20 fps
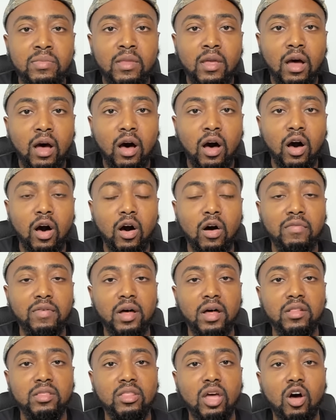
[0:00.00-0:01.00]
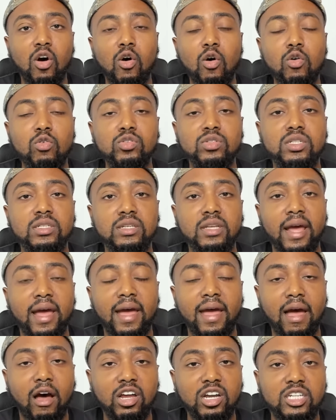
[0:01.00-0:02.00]
of those
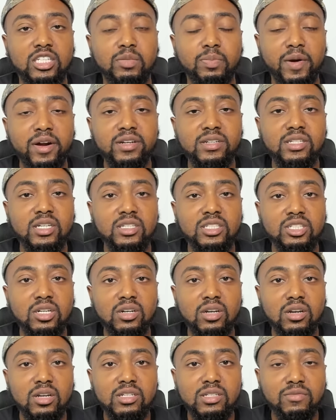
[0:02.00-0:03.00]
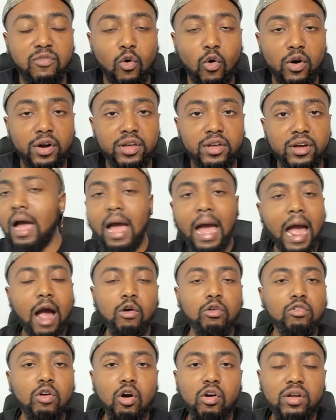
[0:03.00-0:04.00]
that are experiencing gender dysphoria
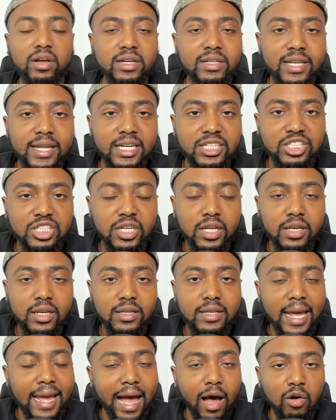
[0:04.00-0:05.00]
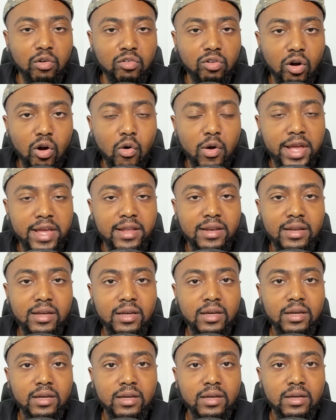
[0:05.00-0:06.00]
outgrow the condition. They outgrow it.
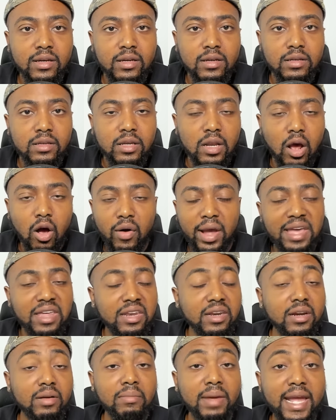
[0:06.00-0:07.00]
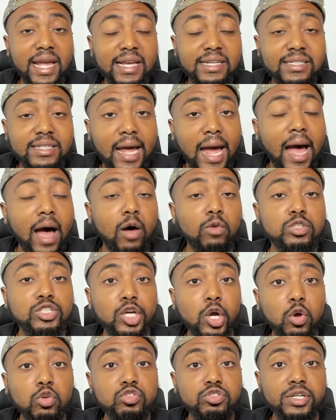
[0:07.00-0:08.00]
You know, ain't it amazing how
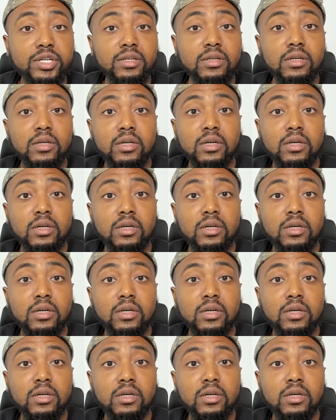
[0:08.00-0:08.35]
children